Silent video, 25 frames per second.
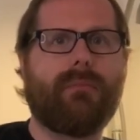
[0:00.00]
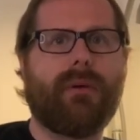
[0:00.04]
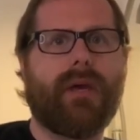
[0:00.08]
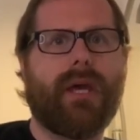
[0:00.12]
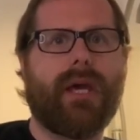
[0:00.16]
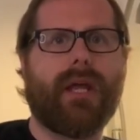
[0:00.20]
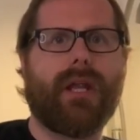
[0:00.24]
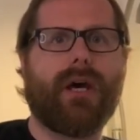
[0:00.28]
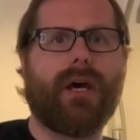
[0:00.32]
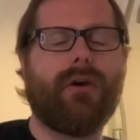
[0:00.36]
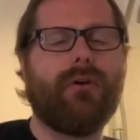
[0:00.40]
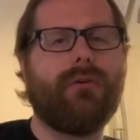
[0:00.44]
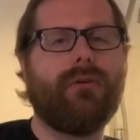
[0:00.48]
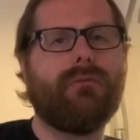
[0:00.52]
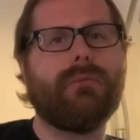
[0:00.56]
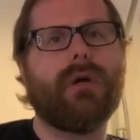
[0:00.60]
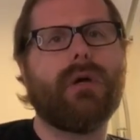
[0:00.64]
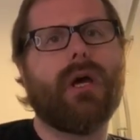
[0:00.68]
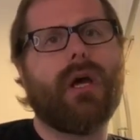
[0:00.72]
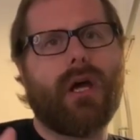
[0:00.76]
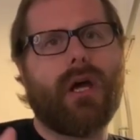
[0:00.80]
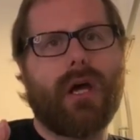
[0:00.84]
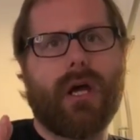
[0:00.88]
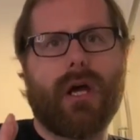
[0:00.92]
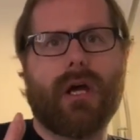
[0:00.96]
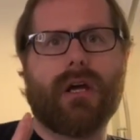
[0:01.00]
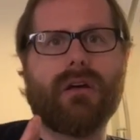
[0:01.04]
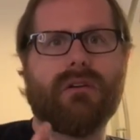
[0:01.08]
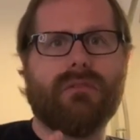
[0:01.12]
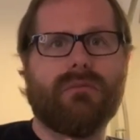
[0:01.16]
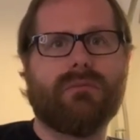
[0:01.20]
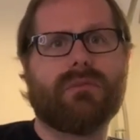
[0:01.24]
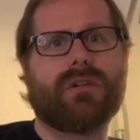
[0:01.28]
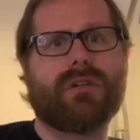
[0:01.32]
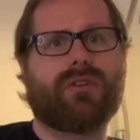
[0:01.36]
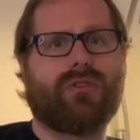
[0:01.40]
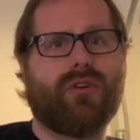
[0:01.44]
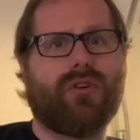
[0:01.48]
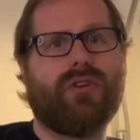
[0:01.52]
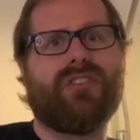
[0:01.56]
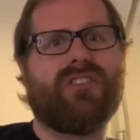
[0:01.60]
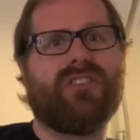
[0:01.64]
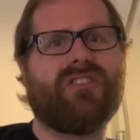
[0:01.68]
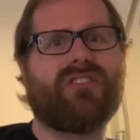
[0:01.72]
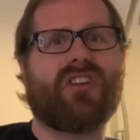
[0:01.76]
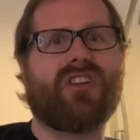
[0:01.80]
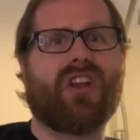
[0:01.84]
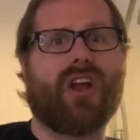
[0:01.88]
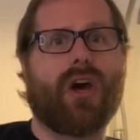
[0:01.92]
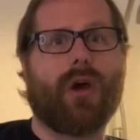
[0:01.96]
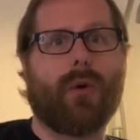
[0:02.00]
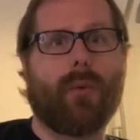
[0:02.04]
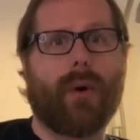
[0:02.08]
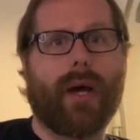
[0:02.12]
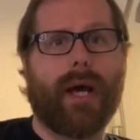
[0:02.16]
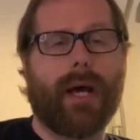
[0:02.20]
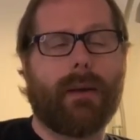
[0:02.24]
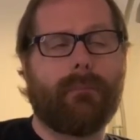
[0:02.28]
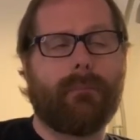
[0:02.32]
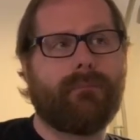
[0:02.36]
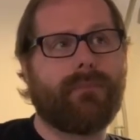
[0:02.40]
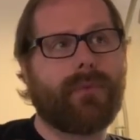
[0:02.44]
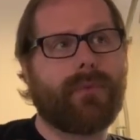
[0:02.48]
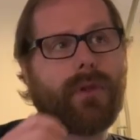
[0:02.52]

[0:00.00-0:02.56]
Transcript: P&O, cruises to nowhere.